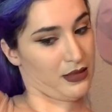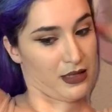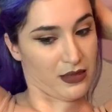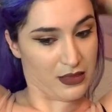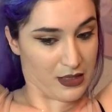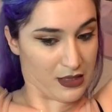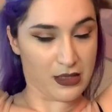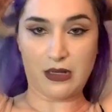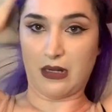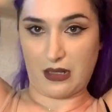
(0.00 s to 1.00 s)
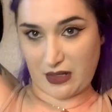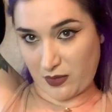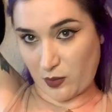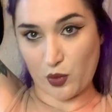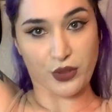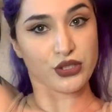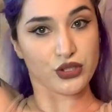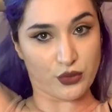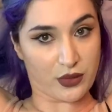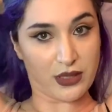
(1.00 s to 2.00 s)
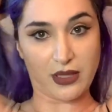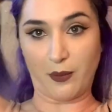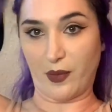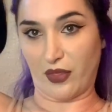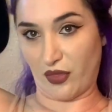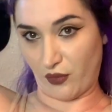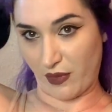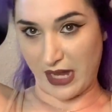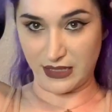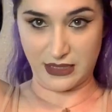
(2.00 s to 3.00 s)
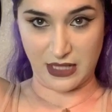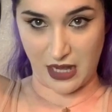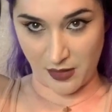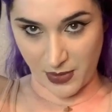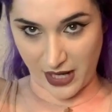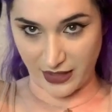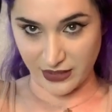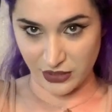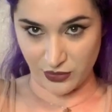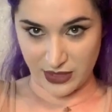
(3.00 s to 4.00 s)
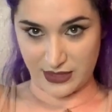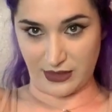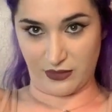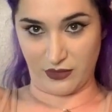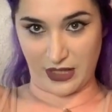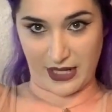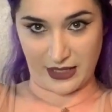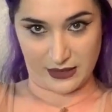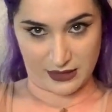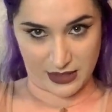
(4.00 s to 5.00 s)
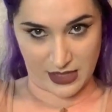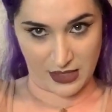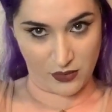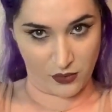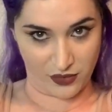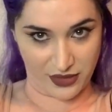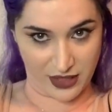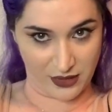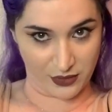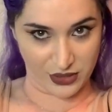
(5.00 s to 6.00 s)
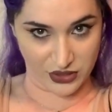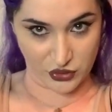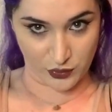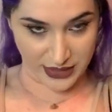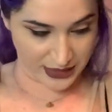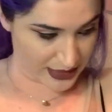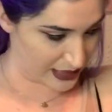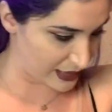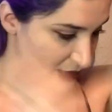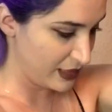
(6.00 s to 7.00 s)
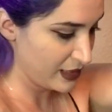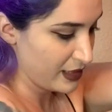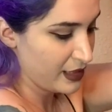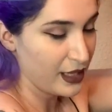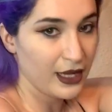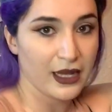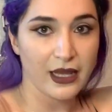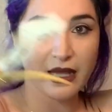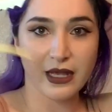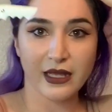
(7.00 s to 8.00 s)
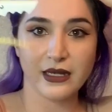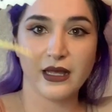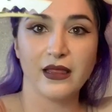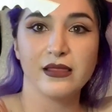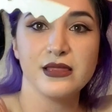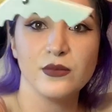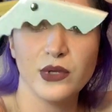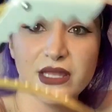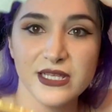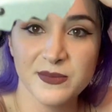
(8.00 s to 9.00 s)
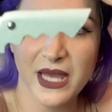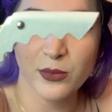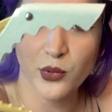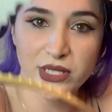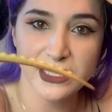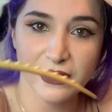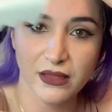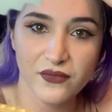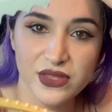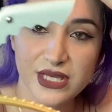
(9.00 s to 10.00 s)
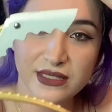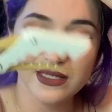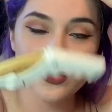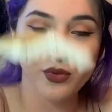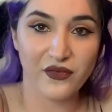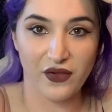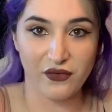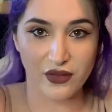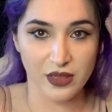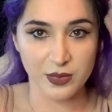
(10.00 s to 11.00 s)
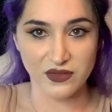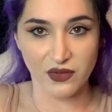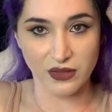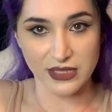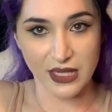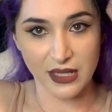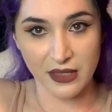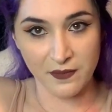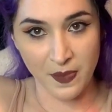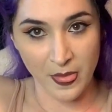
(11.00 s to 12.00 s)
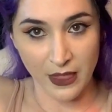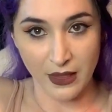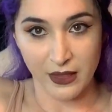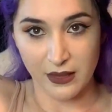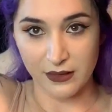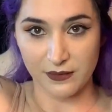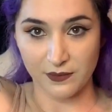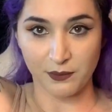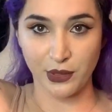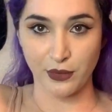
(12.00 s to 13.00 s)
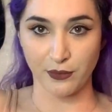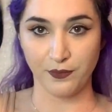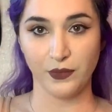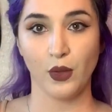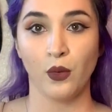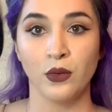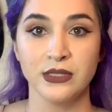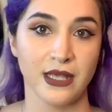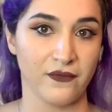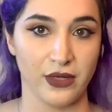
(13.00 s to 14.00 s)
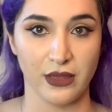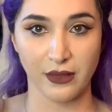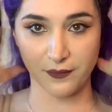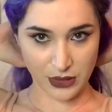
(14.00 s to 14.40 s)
and then I'm going to clip the rest up. I like to do this little keyhole thing. We just twist it. And one of these bad boys, I love these. These are my favorite clips of all time. Boom, holds everything.